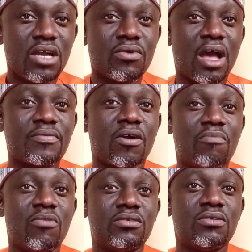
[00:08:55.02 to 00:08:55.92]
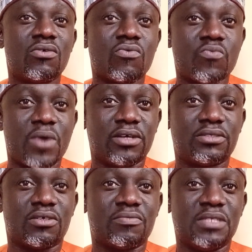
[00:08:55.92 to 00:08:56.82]
we have
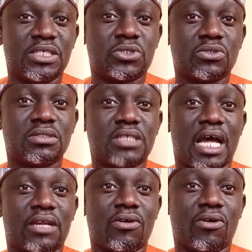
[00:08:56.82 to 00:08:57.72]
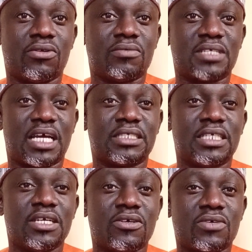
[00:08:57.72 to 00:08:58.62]
Commonwealth of Nations and all of that.
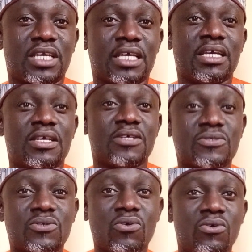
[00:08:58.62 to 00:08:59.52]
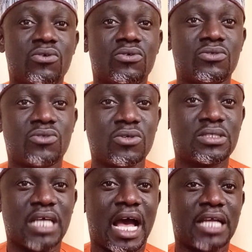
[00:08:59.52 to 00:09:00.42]
Okay, so
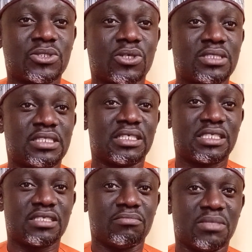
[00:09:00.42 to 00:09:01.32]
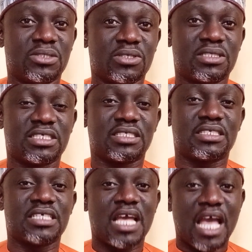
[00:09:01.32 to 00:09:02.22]
those are just the major
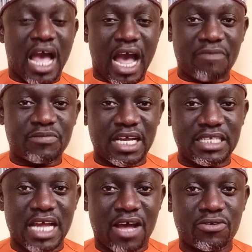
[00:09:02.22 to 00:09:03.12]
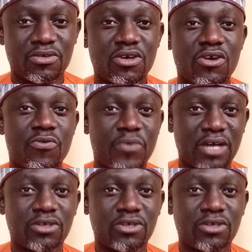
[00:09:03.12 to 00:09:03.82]
things. After now, we are